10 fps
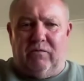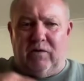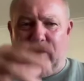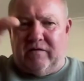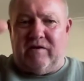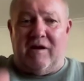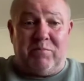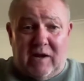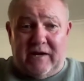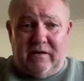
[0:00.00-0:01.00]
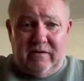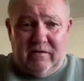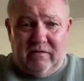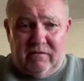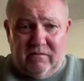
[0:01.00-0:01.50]
you, we've got a template
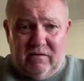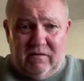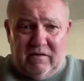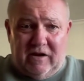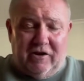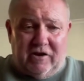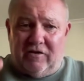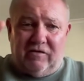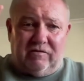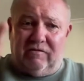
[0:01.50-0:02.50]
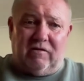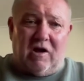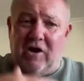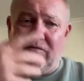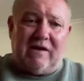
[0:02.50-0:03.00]
and you can just
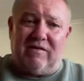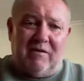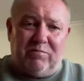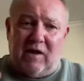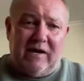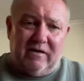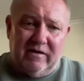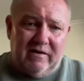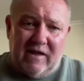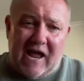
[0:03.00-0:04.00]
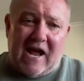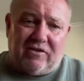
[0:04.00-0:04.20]
clone that template out.